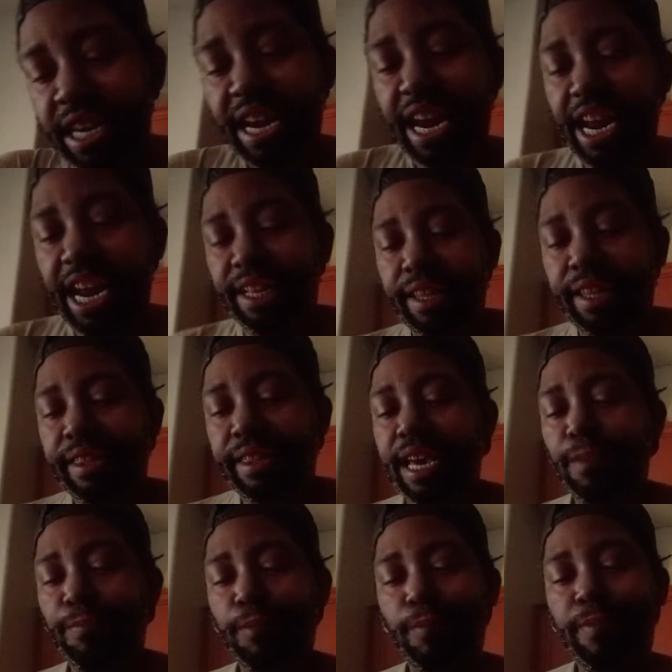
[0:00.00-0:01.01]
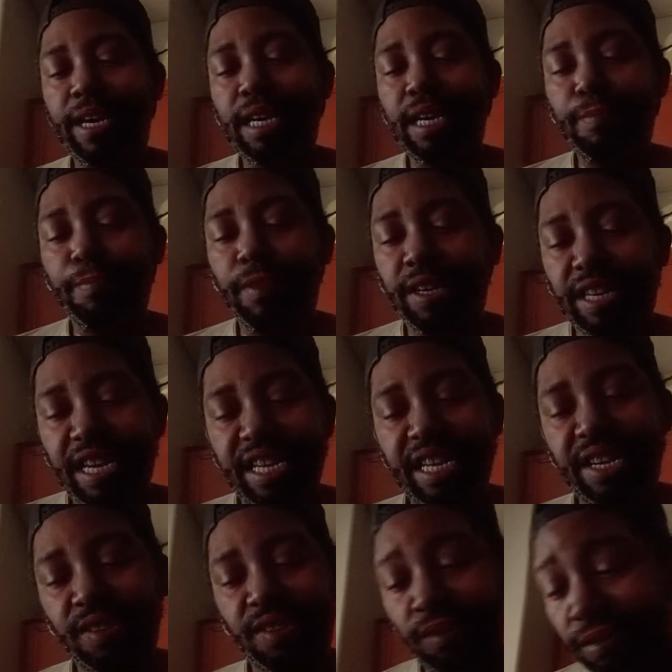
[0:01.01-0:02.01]
and the Tampa Bay
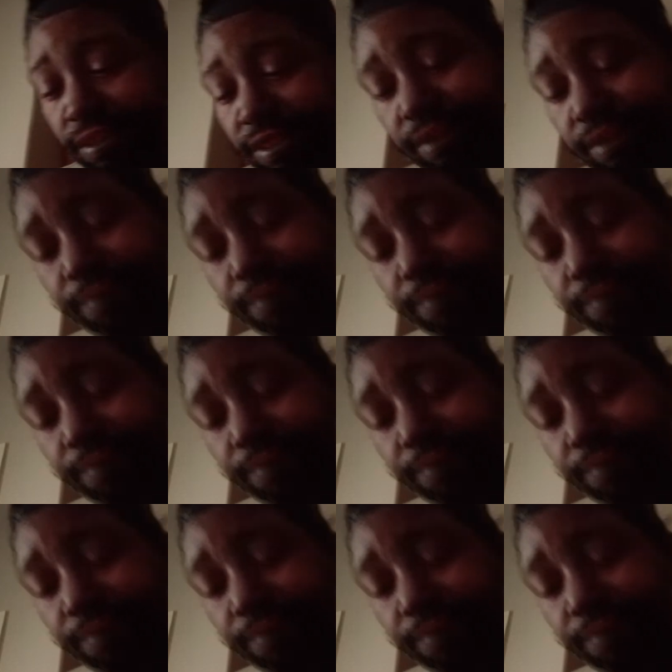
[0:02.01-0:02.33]
Buccaneers.